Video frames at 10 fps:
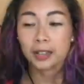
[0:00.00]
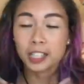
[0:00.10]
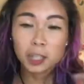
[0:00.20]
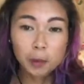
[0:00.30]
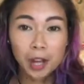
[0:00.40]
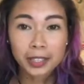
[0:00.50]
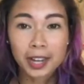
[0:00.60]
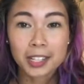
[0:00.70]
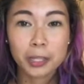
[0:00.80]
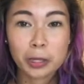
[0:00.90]
It's a
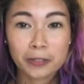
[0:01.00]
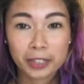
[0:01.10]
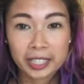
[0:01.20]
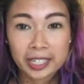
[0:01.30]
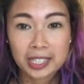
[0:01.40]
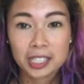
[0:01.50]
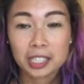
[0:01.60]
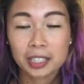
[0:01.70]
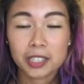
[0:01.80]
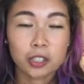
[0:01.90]
podcast, so it's very easy
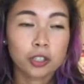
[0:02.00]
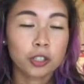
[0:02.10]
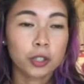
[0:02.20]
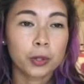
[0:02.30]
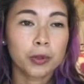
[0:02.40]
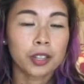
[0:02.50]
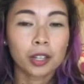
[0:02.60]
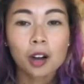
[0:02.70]
to listen to in the